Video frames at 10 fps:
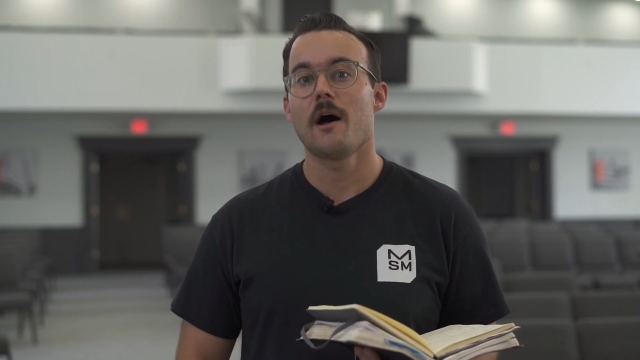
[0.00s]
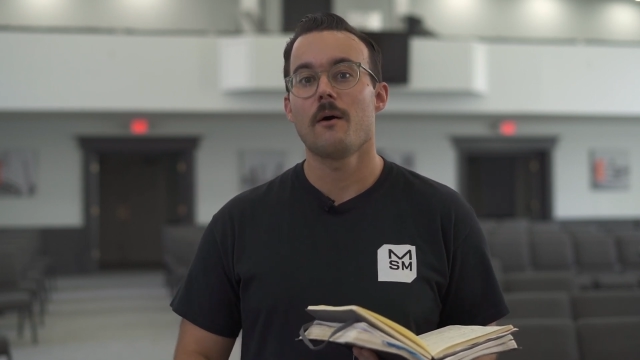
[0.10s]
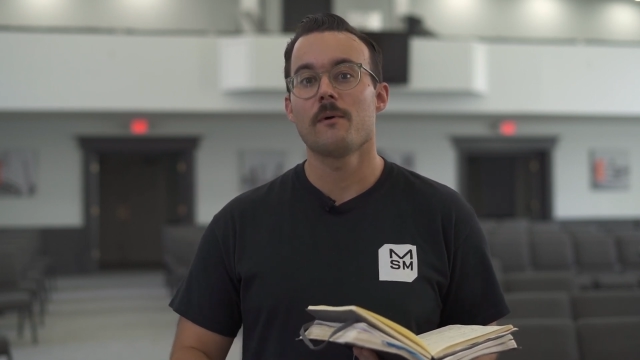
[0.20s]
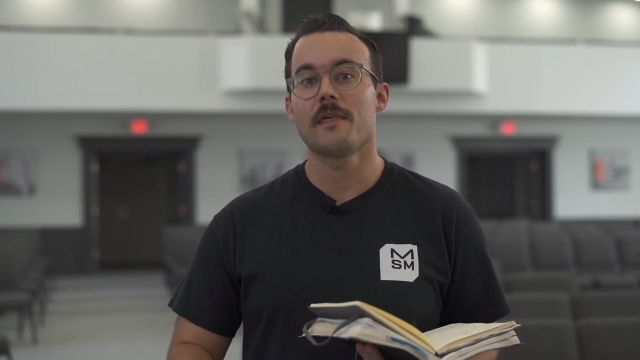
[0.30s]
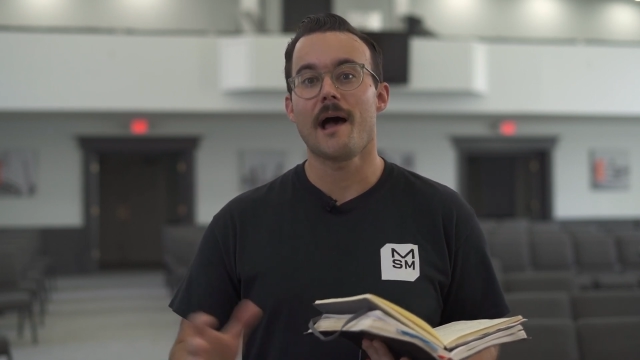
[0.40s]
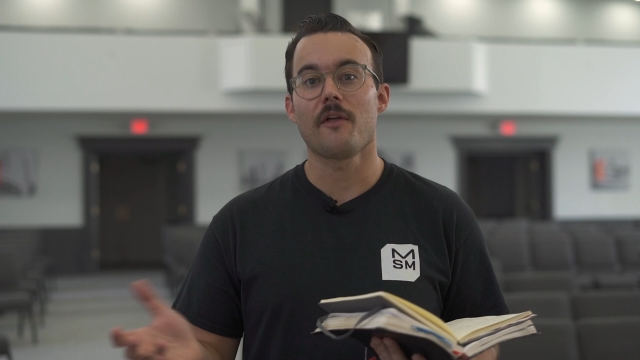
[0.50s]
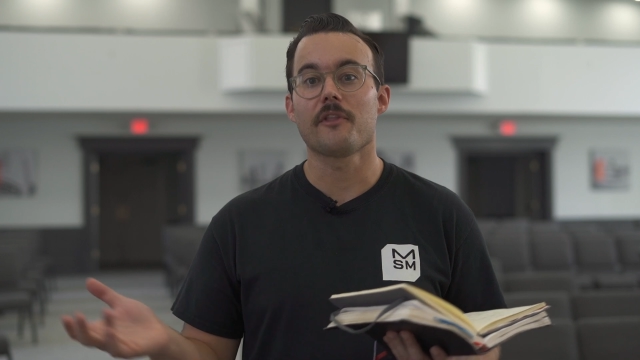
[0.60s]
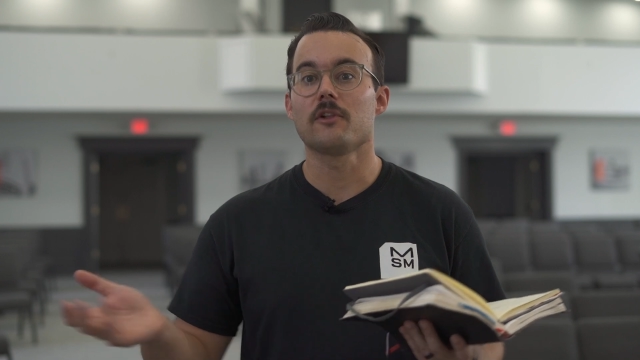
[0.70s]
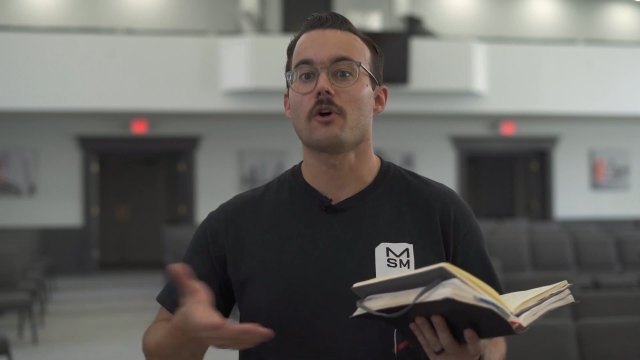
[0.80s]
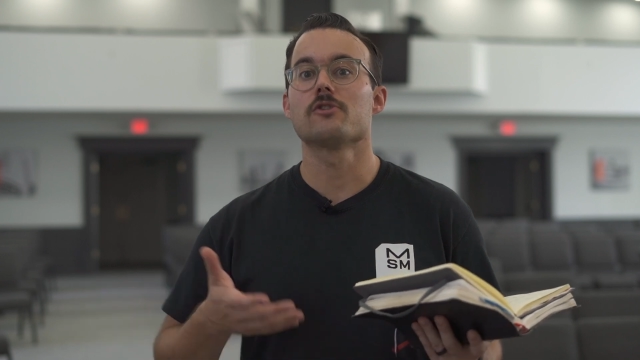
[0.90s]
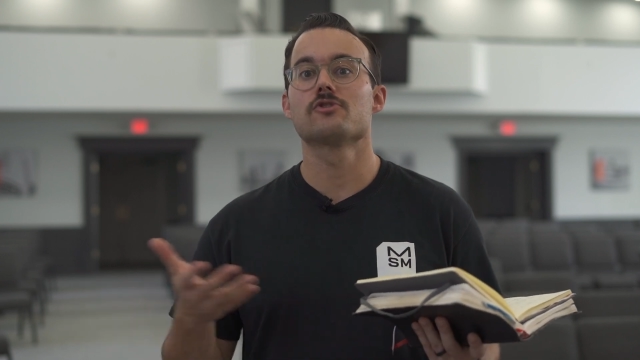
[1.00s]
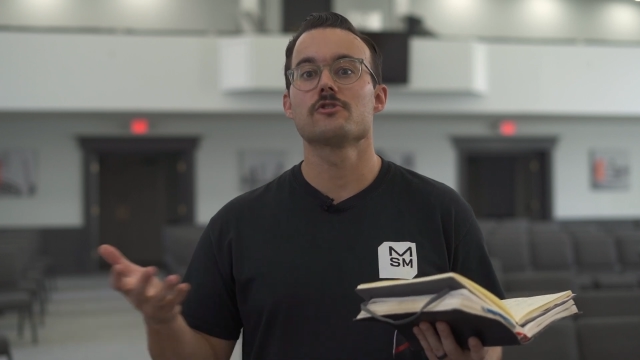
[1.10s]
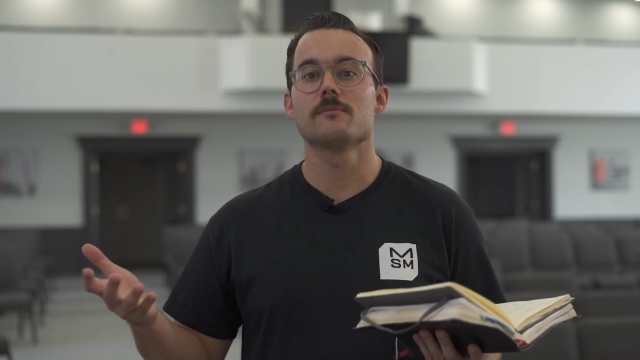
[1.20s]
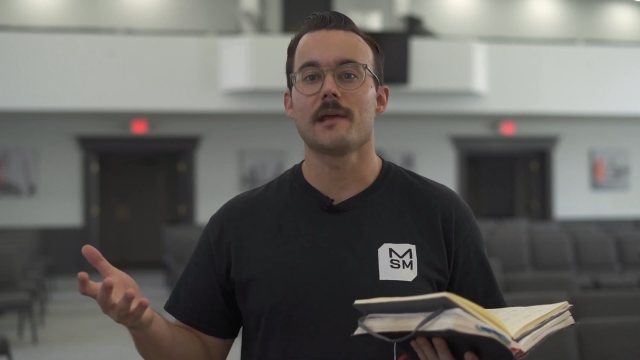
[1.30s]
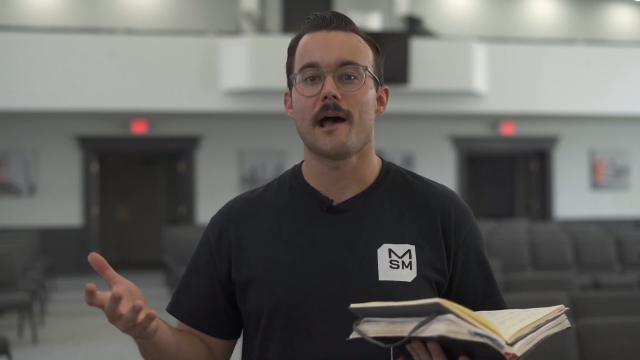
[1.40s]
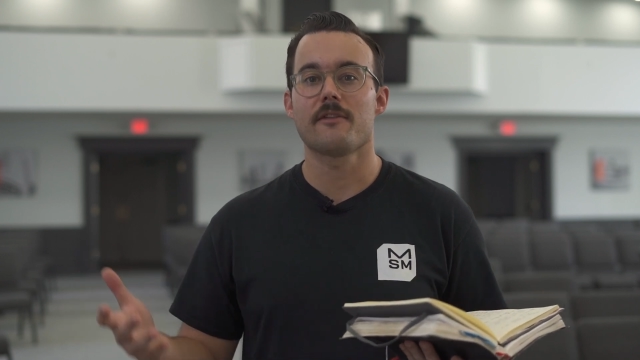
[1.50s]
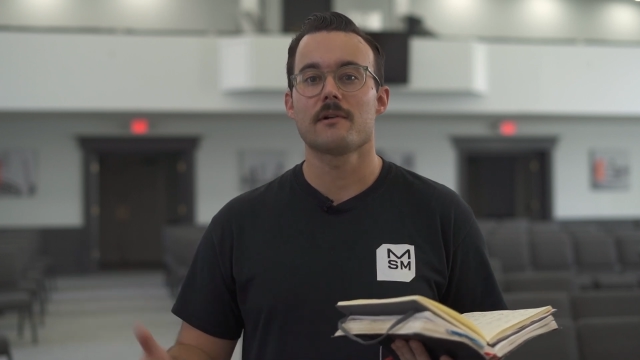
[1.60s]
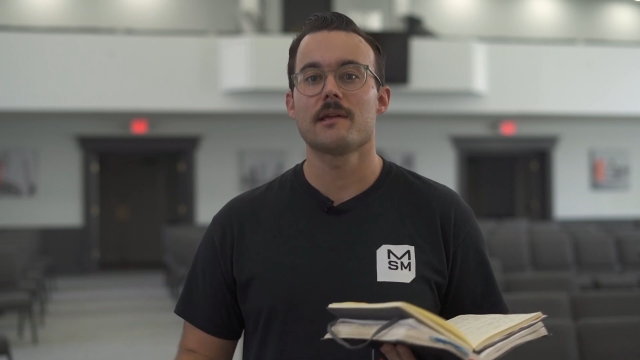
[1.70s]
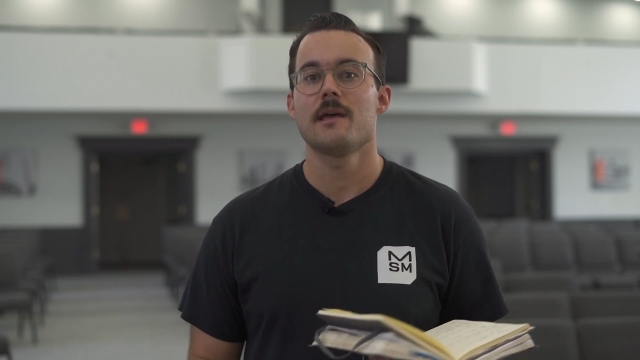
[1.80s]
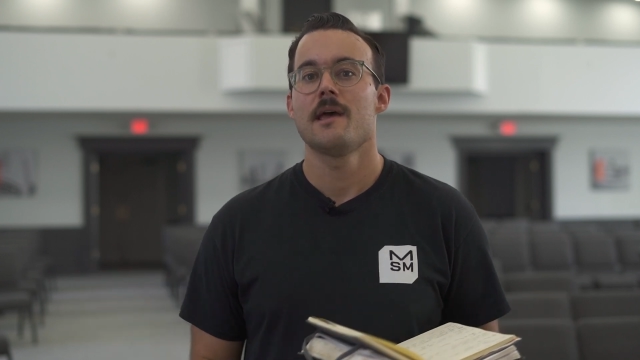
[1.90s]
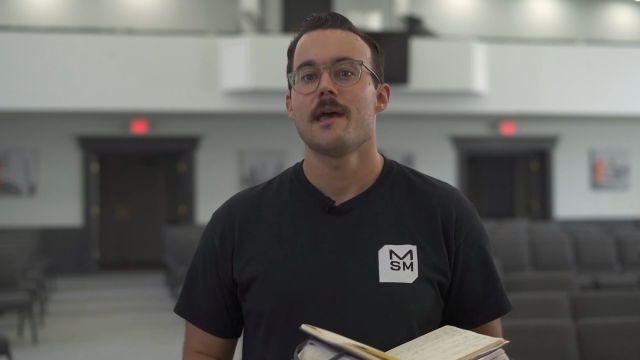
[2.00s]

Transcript: without the large group gathering,